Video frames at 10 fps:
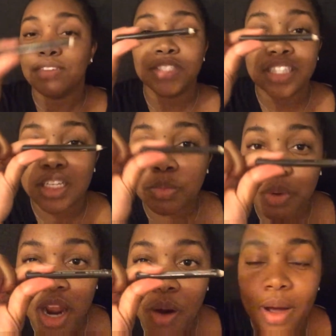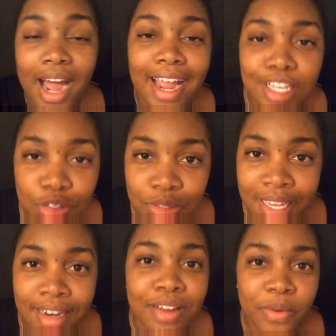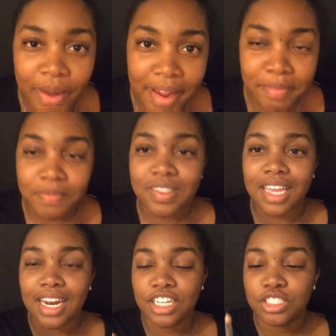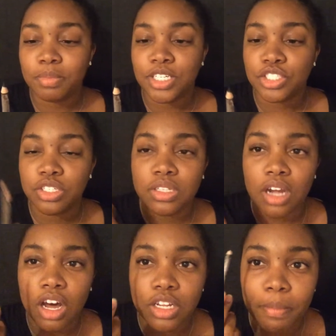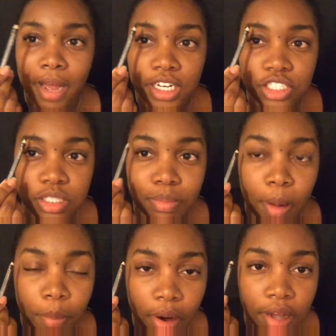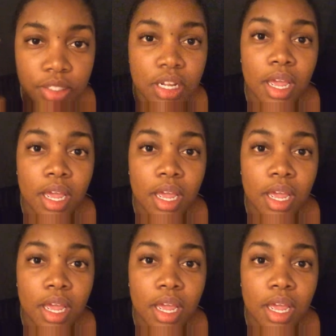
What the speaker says: If it says brow, I use it, okay? And I just make sure the color matches my brows.